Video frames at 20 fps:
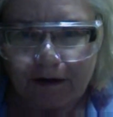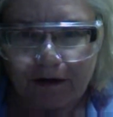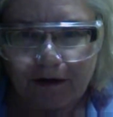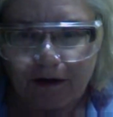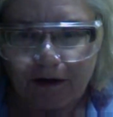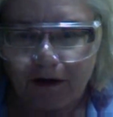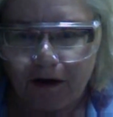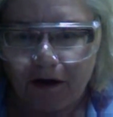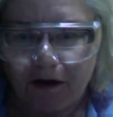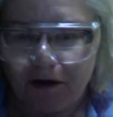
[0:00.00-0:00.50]

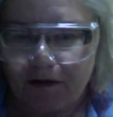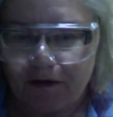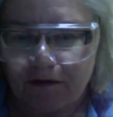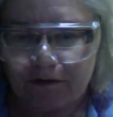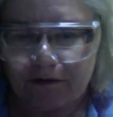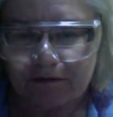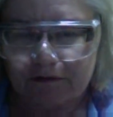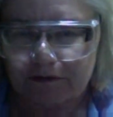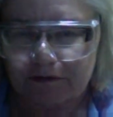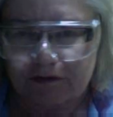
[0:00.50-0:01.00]

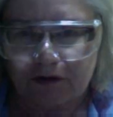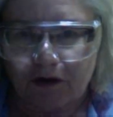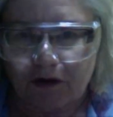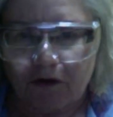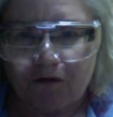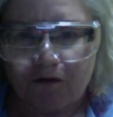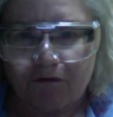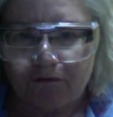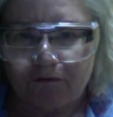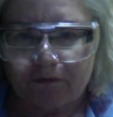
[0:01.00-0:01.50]
all
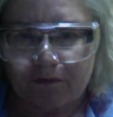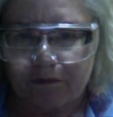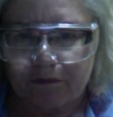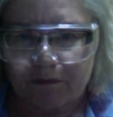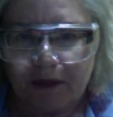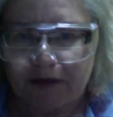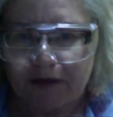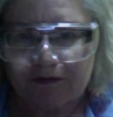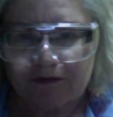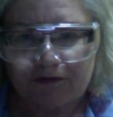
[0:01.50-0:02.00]
so
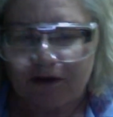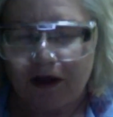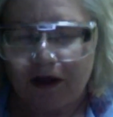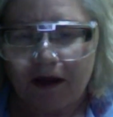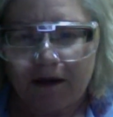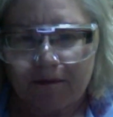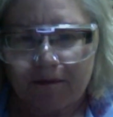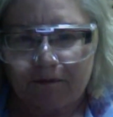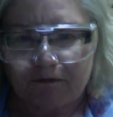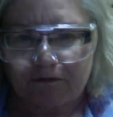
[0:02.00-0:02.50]
messed
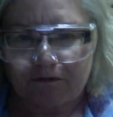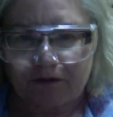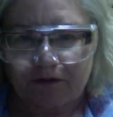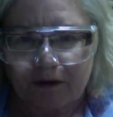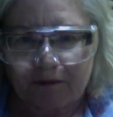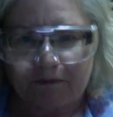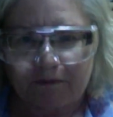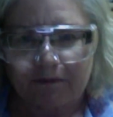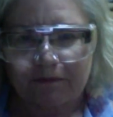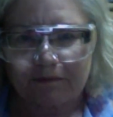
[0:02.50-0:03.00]
up
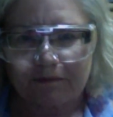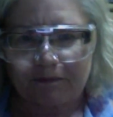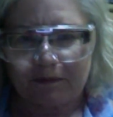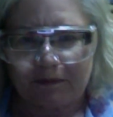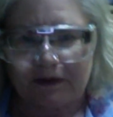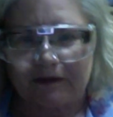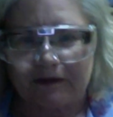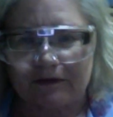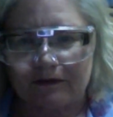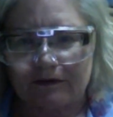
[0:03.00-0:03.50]
from
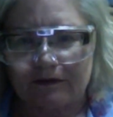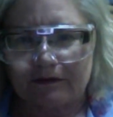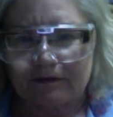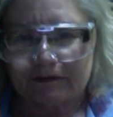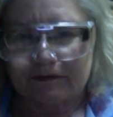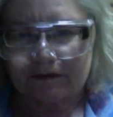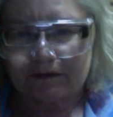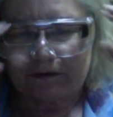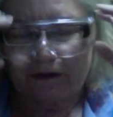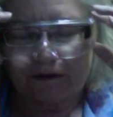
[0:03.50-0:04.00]
being
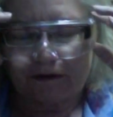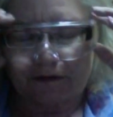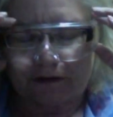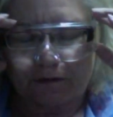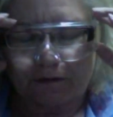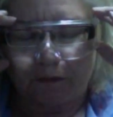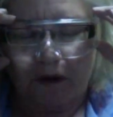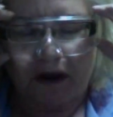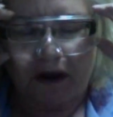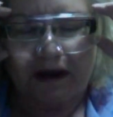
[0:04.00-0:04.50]

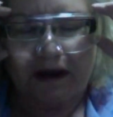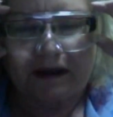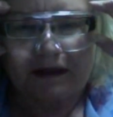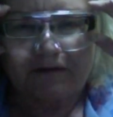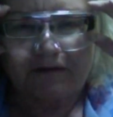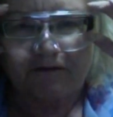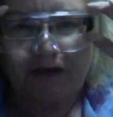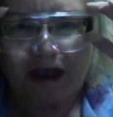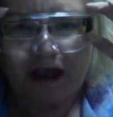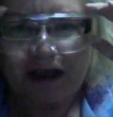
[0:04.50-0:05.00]
sprayed in
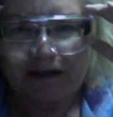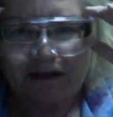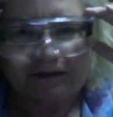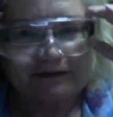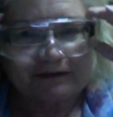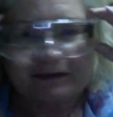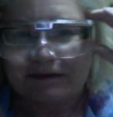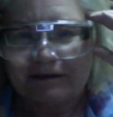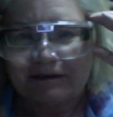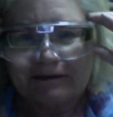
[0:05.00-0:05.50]
the face.